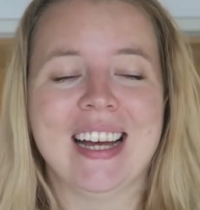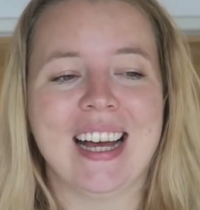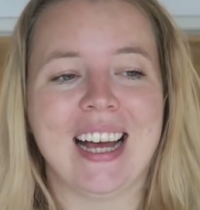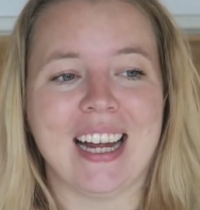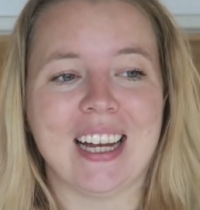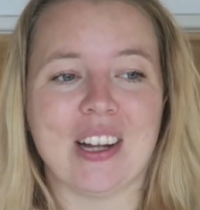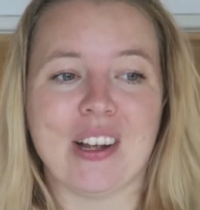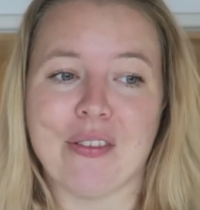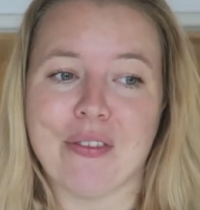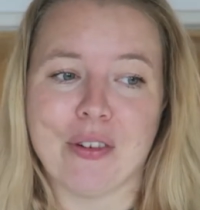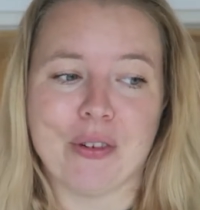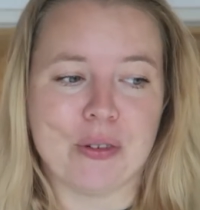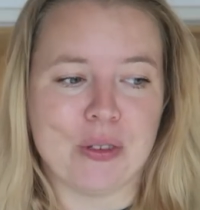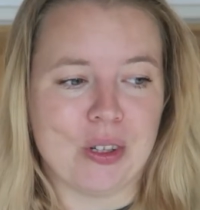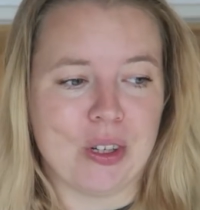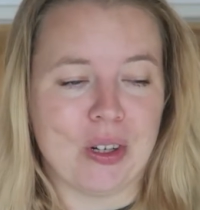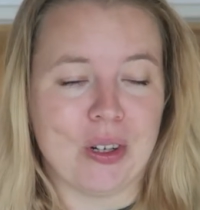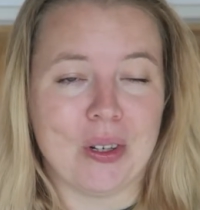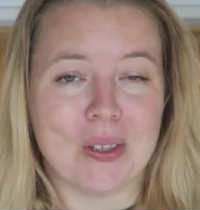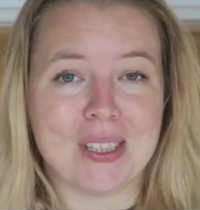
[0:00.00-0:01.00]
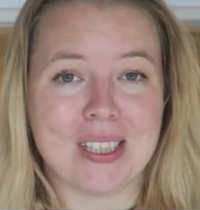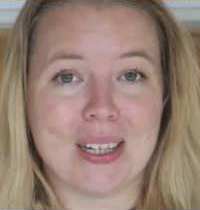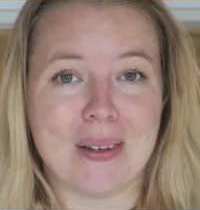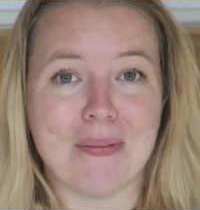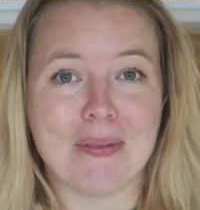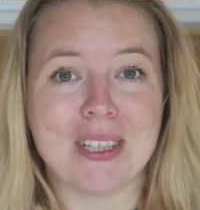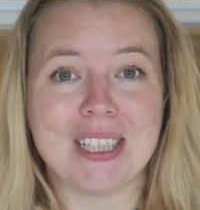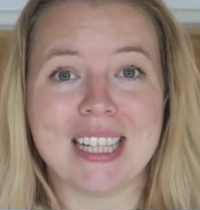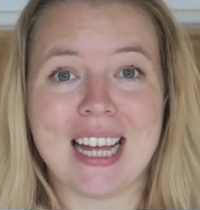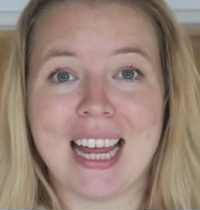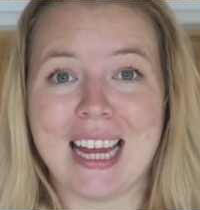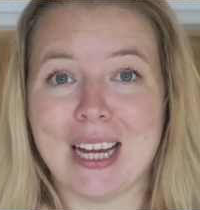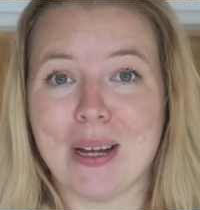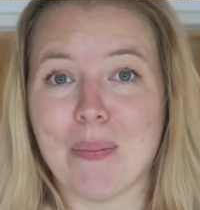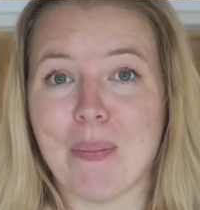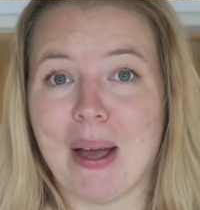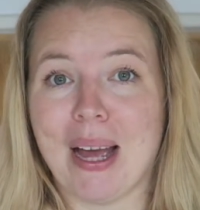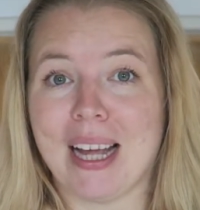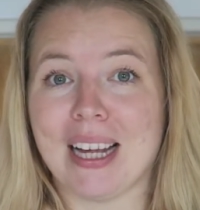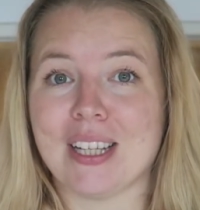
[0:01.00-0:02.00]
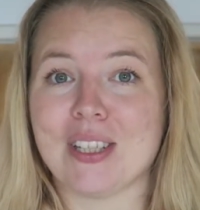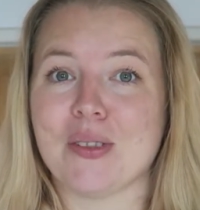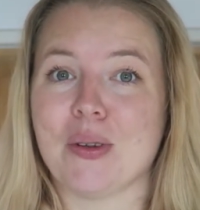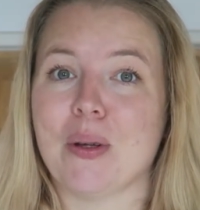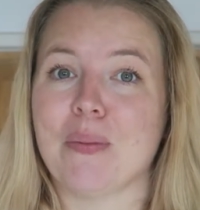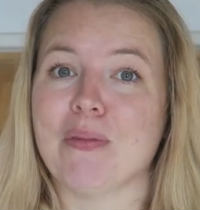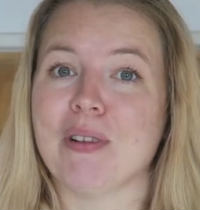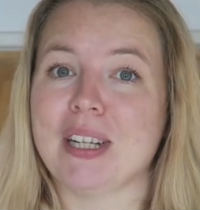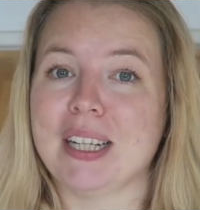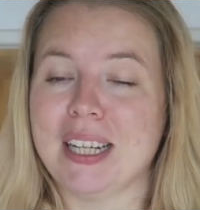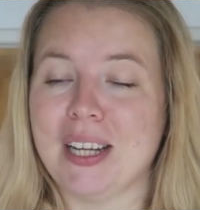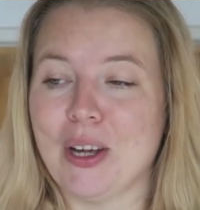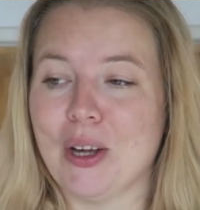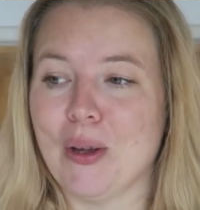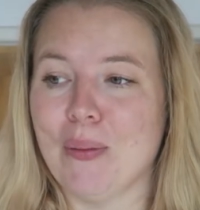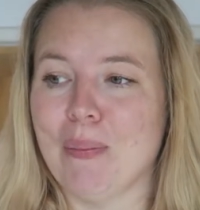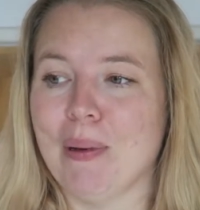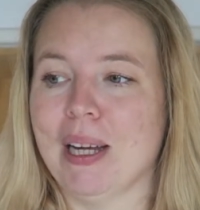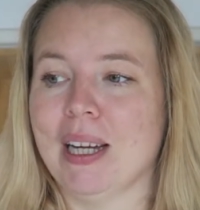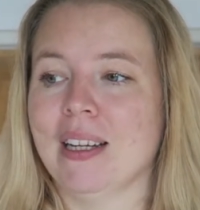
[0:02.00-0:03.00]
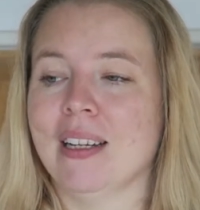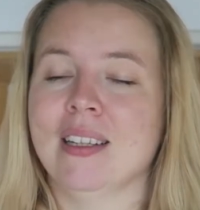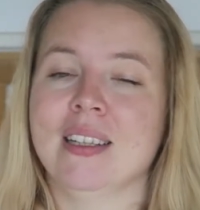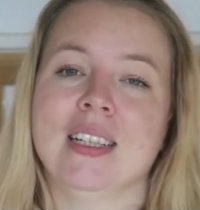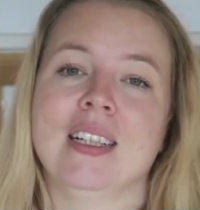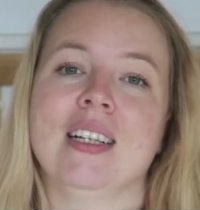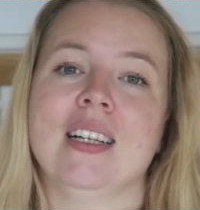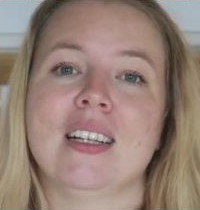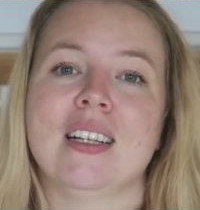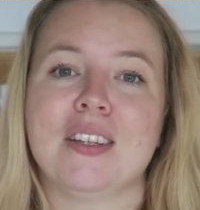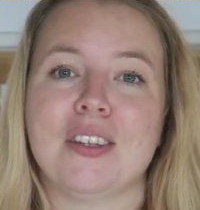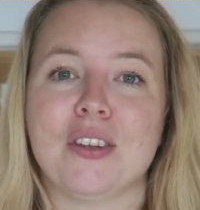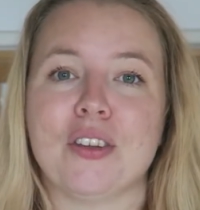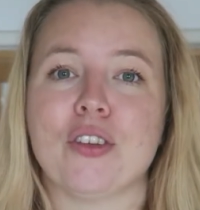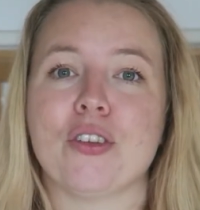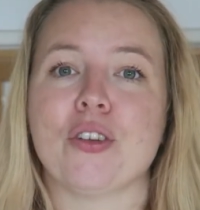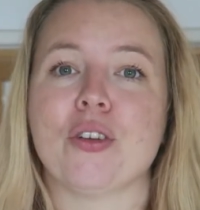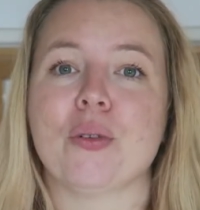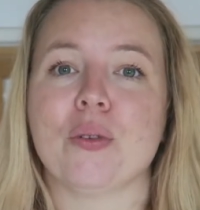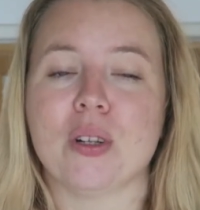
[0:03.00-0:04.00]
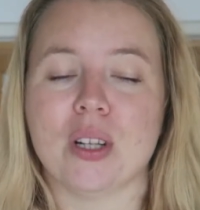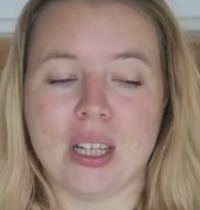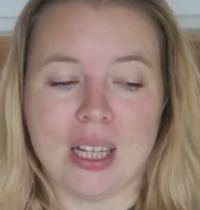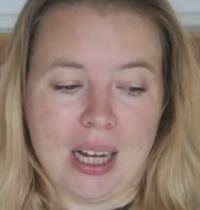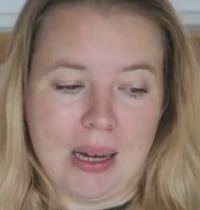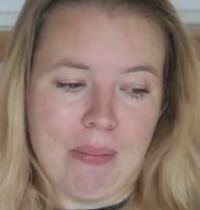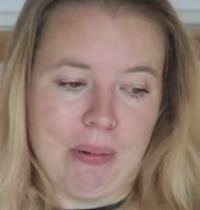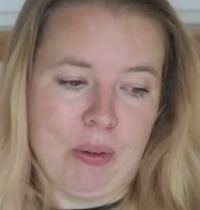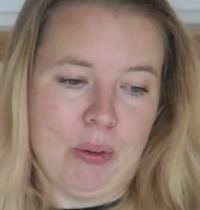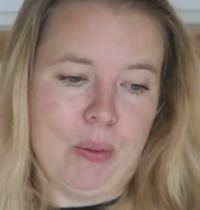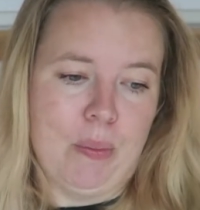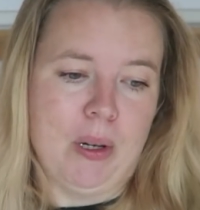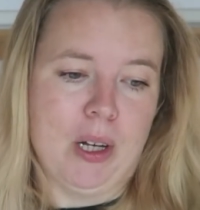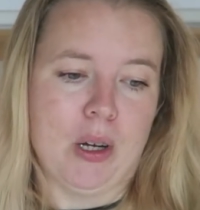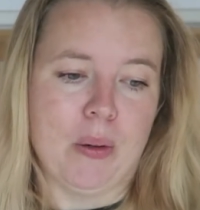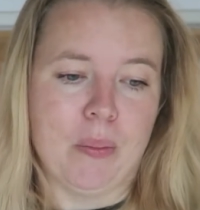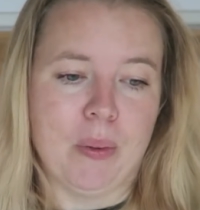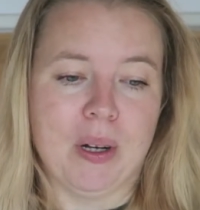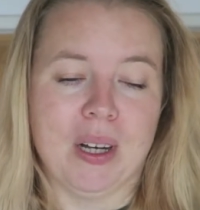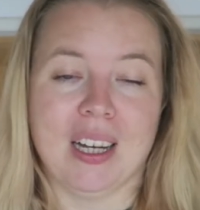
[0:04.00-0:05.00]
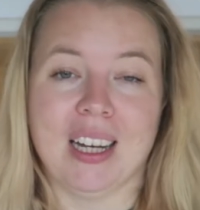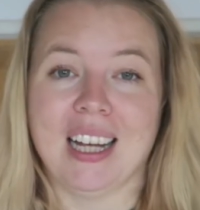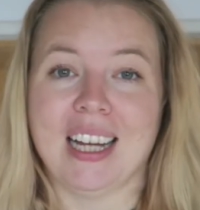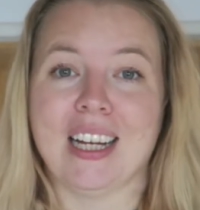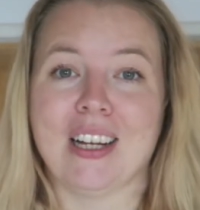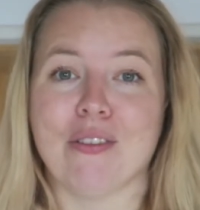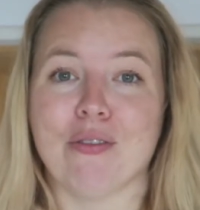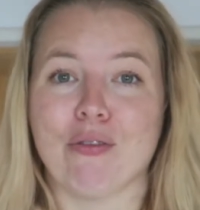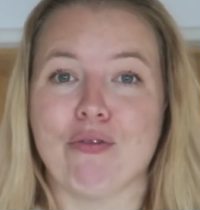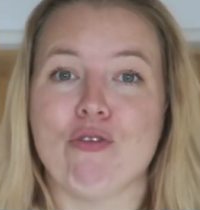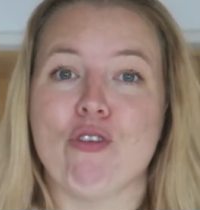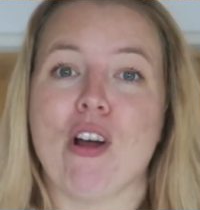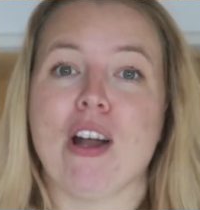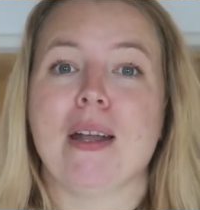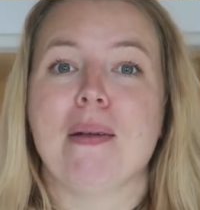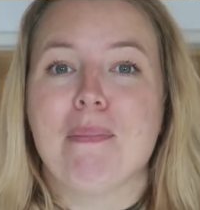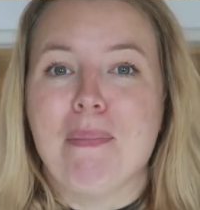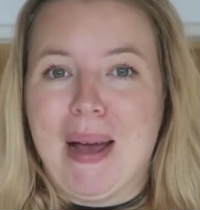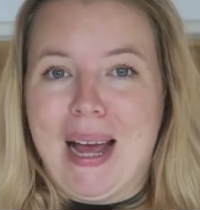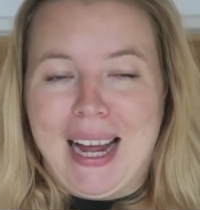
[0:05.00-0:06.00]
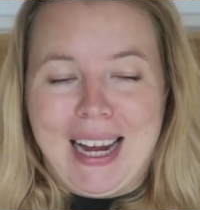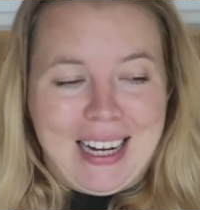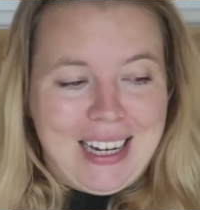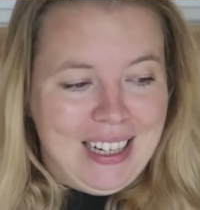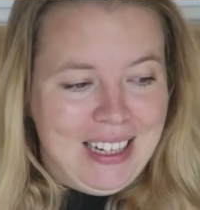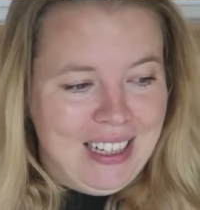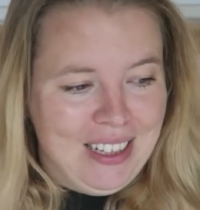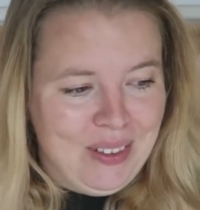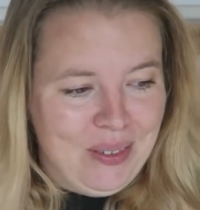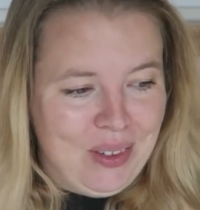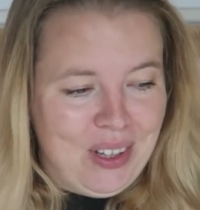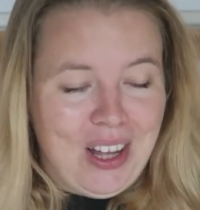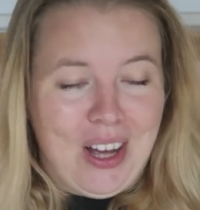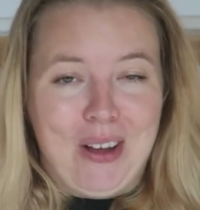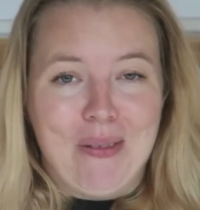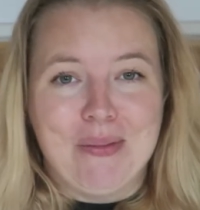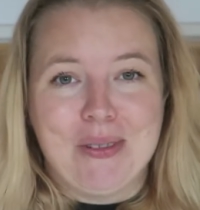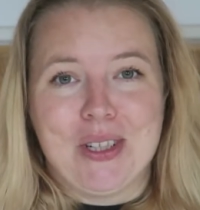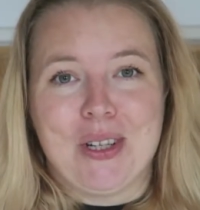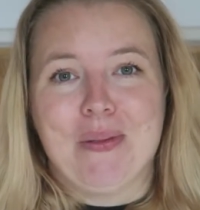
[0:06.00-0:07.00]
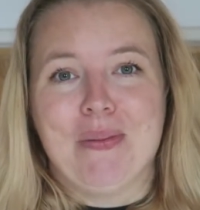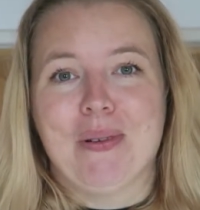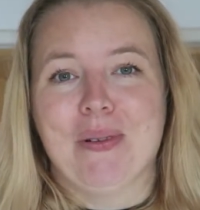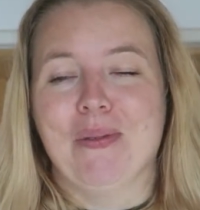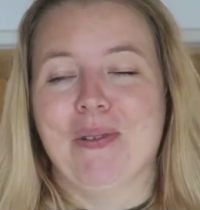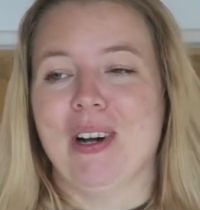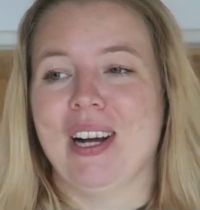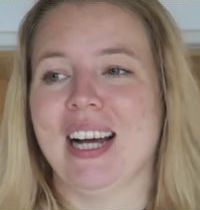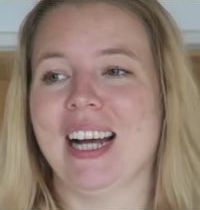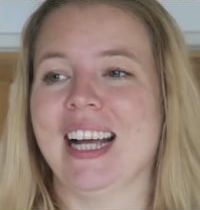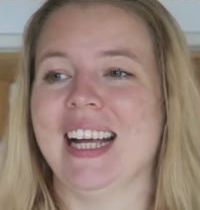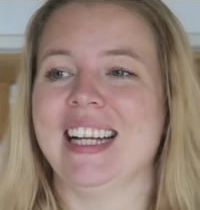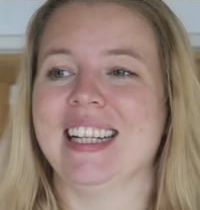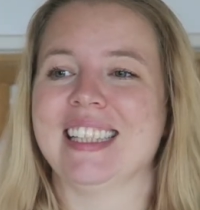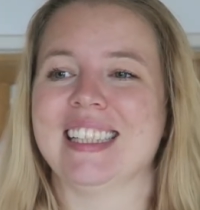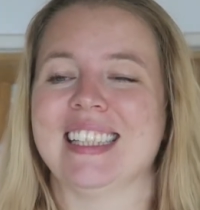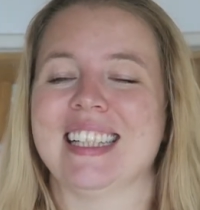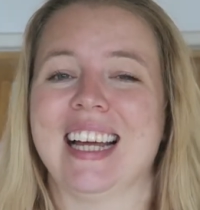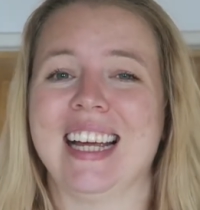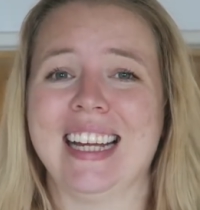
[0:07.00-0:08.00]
and I've also got some to take back, so I'm really hoping that soon the library will be open and I can run back with arms open wide.